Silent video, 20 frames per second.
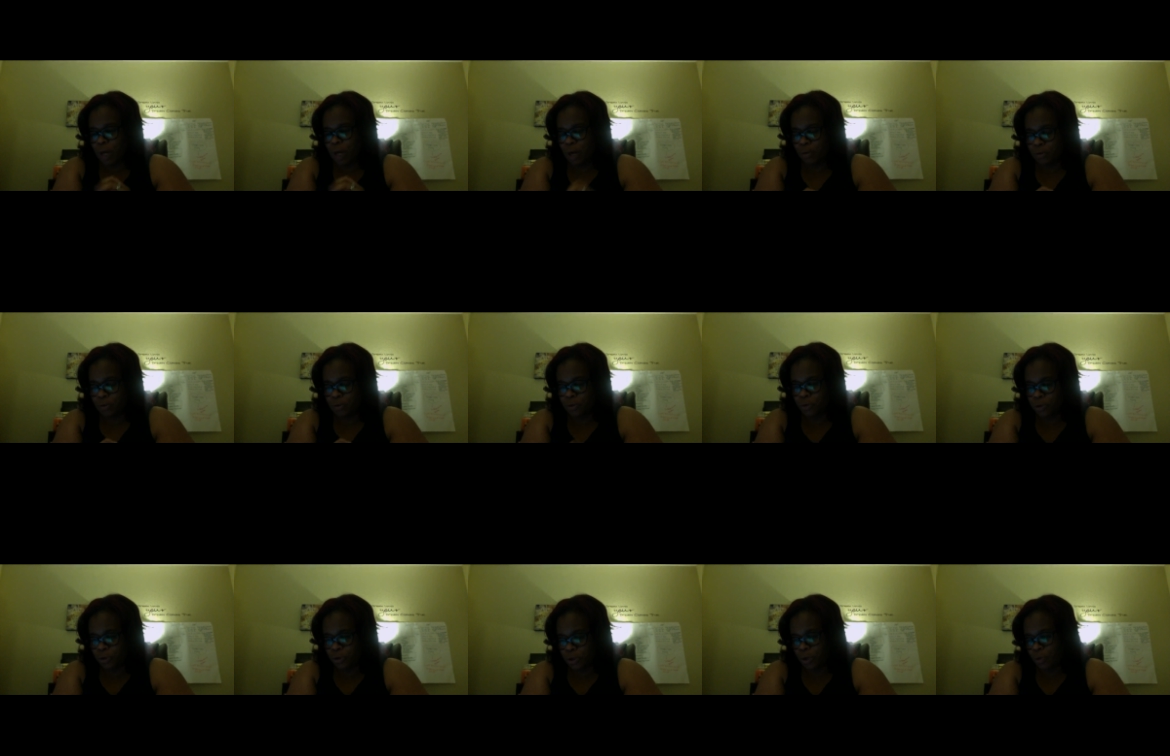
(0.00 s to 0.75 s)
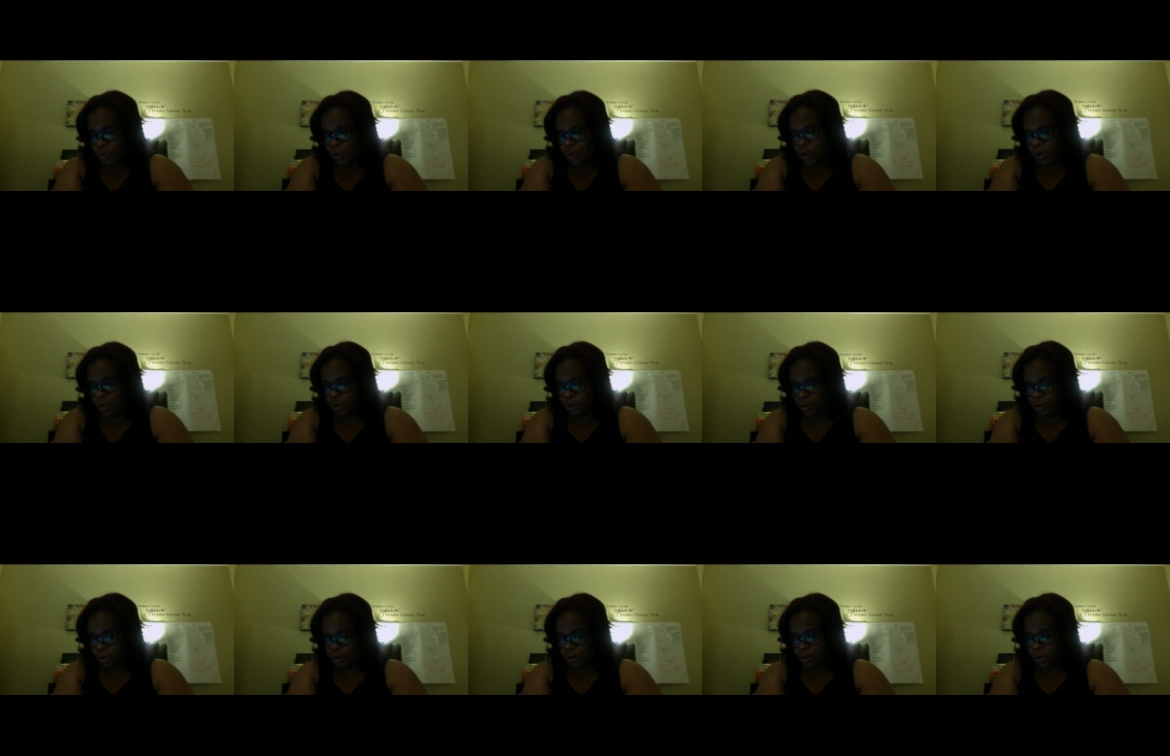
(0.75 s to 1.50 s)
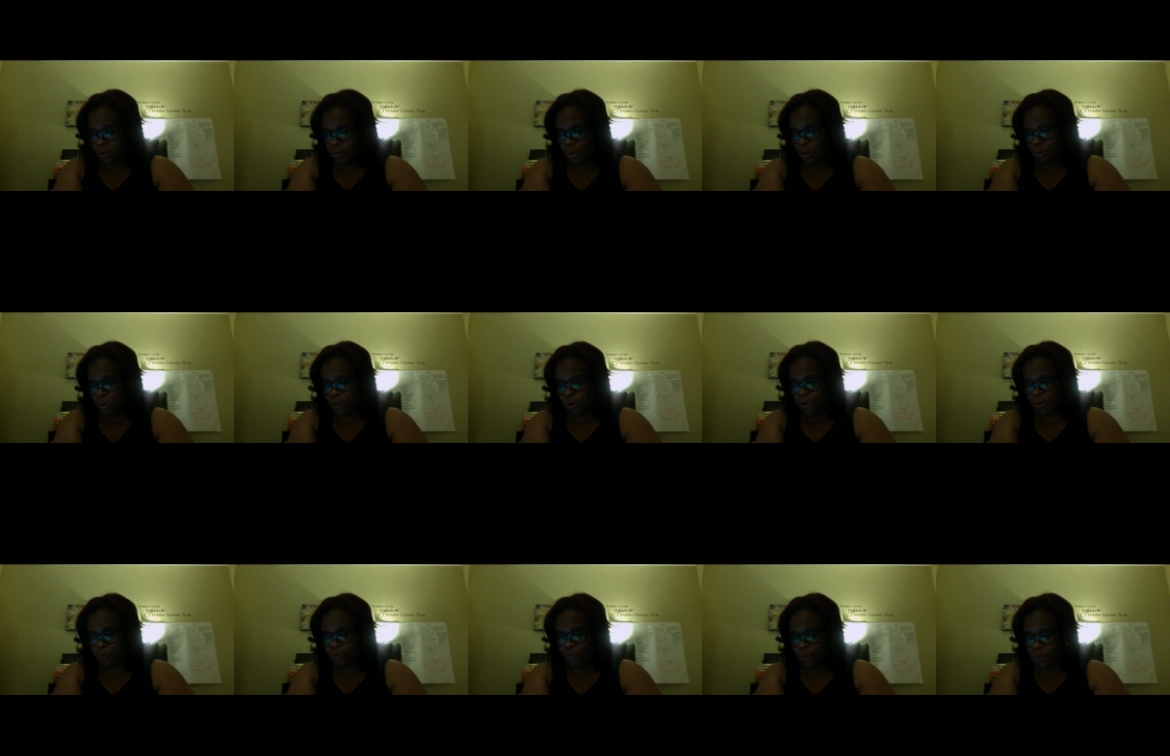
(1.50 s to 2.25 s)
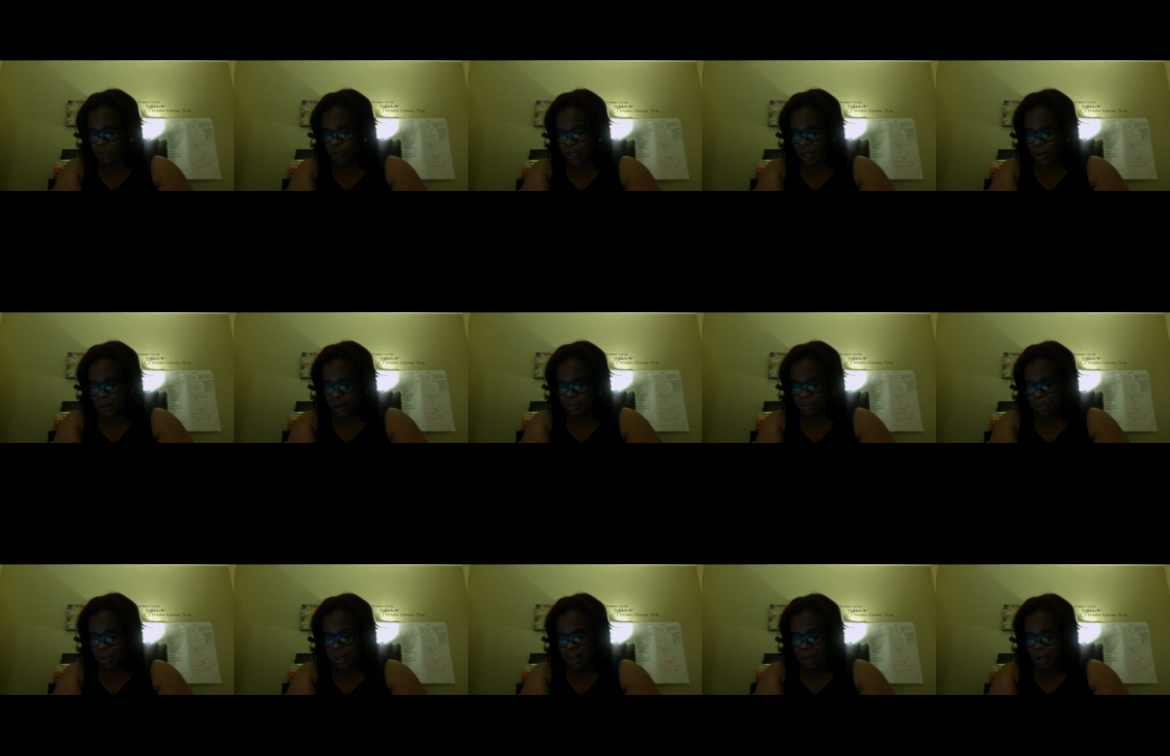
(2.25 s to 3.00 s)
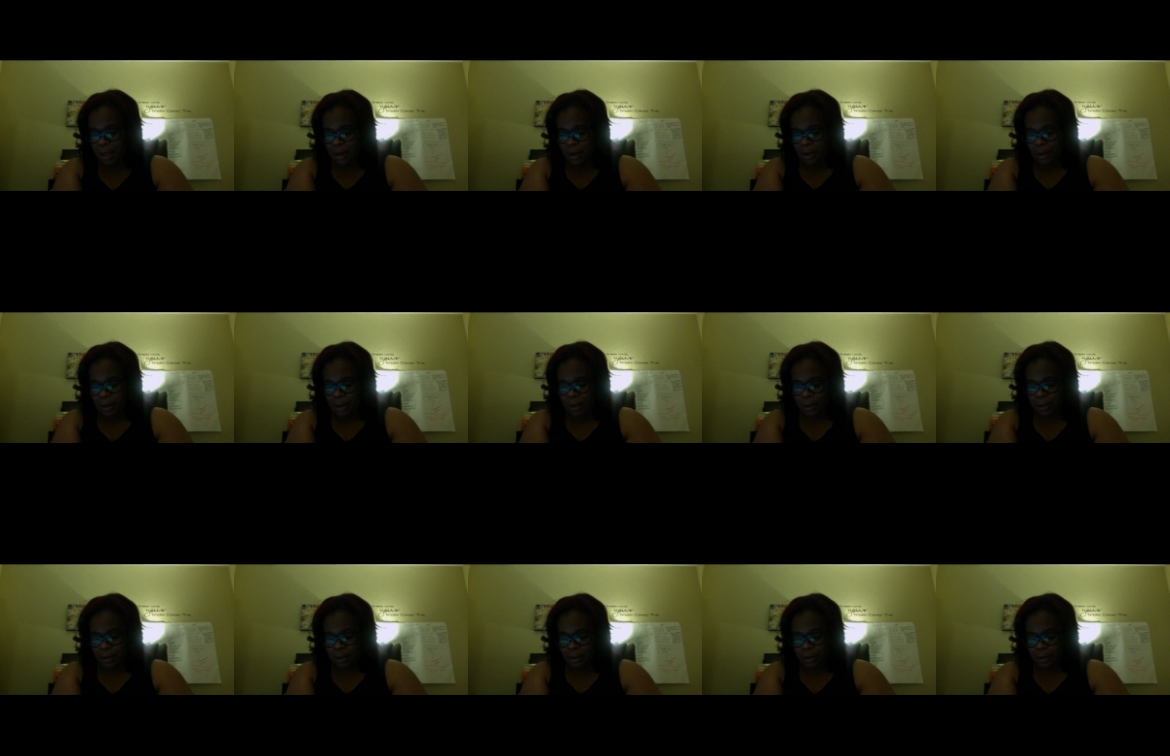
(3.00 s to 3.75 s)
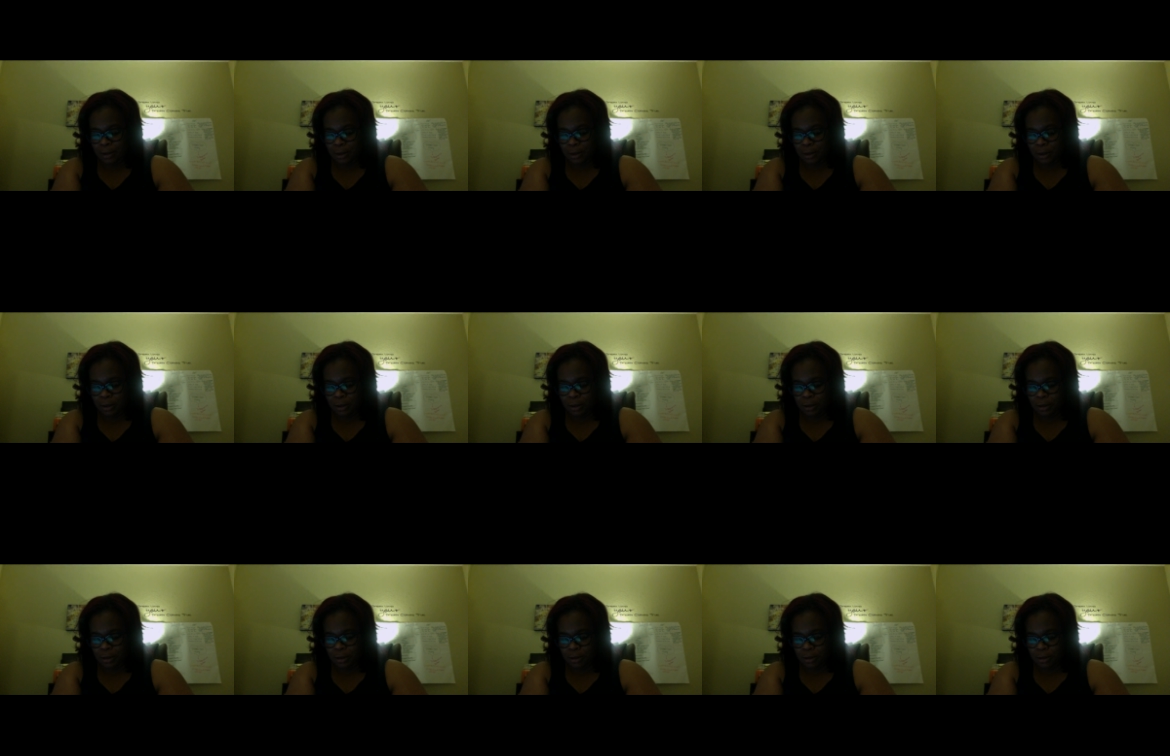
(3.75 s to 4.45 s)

I was going to start working on, you know, my program full time. And it